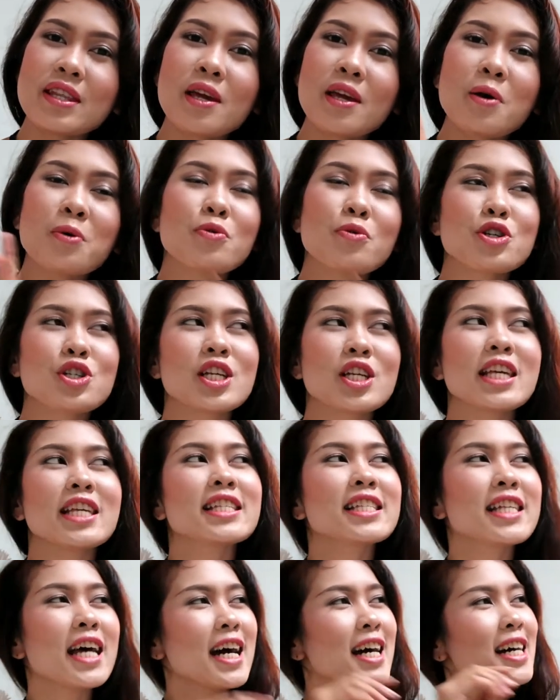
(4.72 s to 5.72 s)
video which
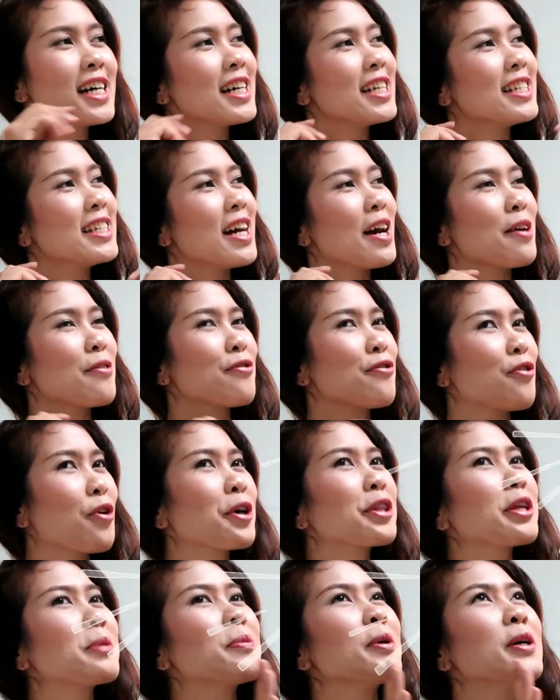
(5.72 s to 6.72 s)
is an uh,
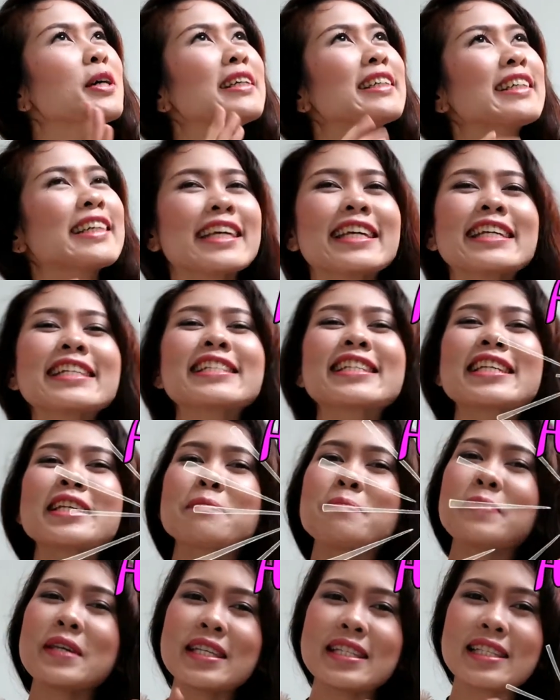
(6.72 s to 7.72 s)
affordable,
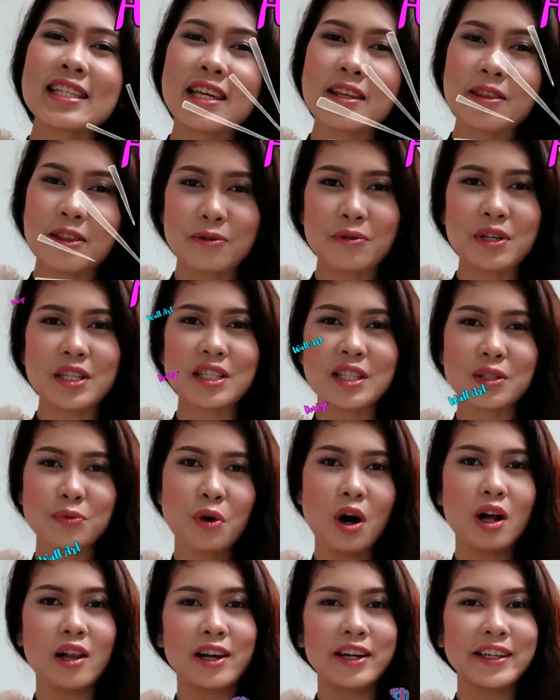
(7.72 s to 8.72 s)
easy peasy 3D
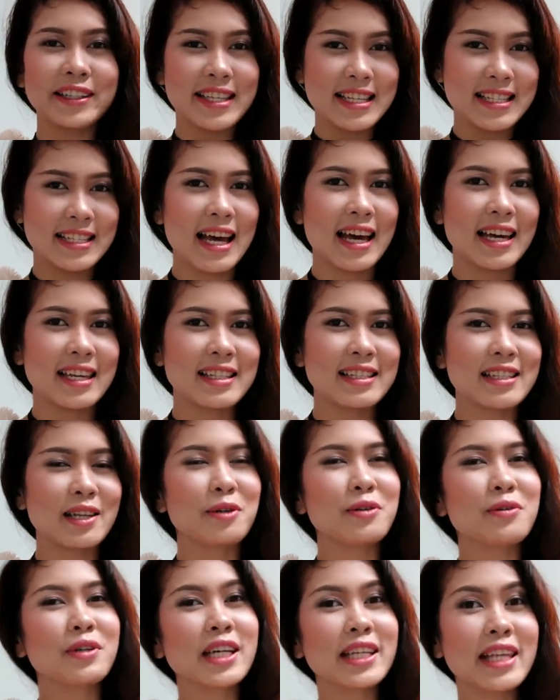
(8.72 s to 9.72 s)
wall art design. So
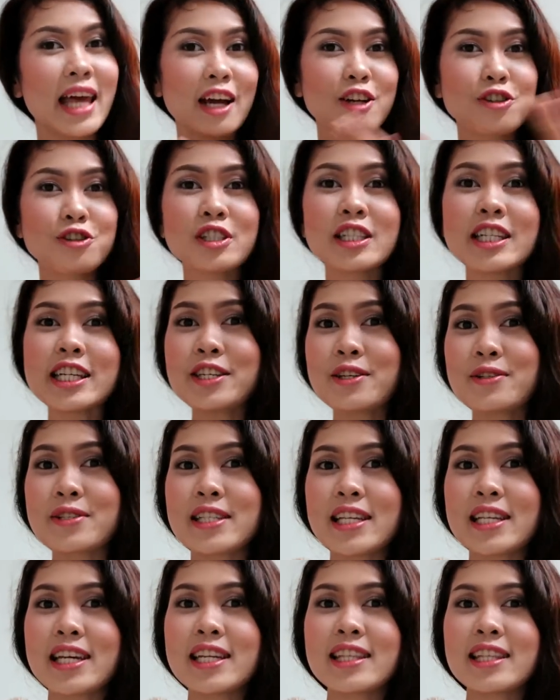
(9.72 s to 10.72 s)
you can actually
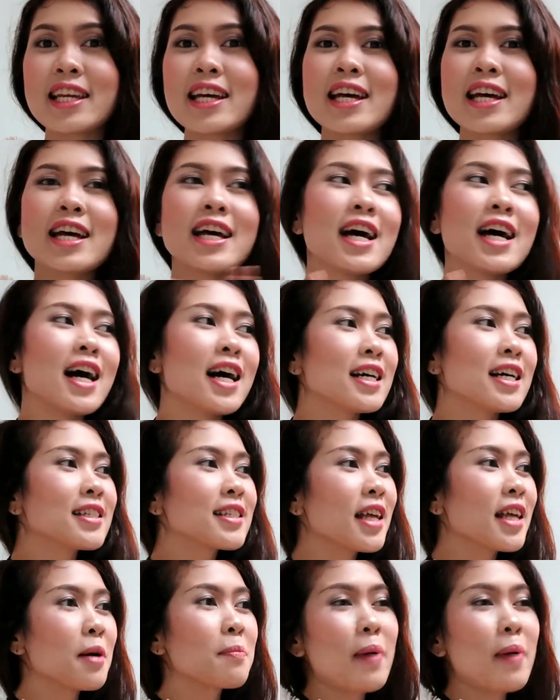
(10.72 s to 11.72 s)
use it
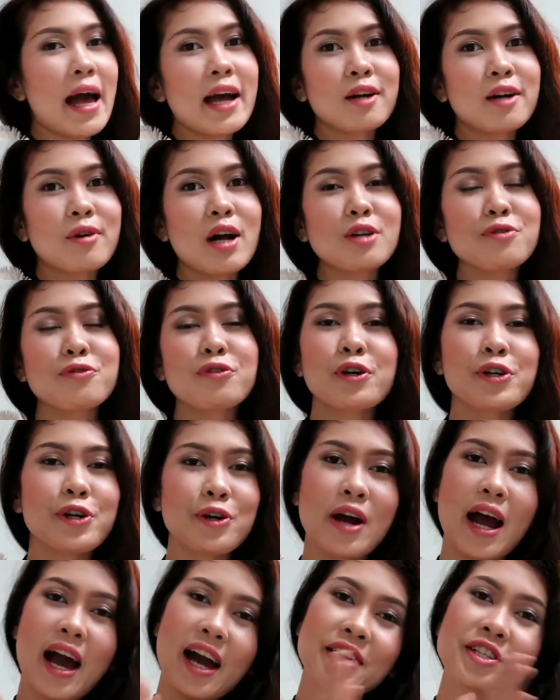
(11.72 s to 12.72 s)
as a background for
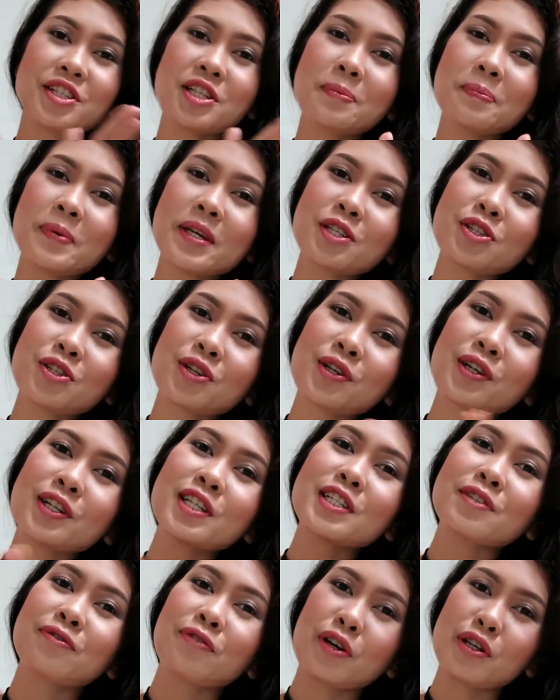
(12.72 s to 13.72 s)
your IG
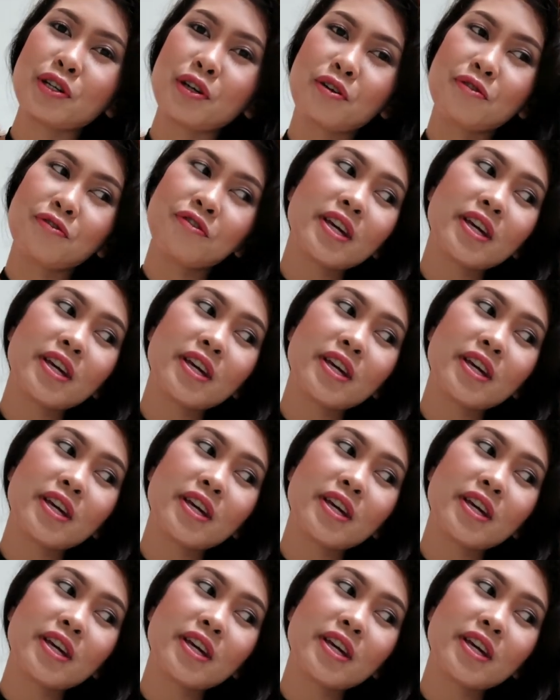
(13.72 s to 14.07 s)
pictures, for your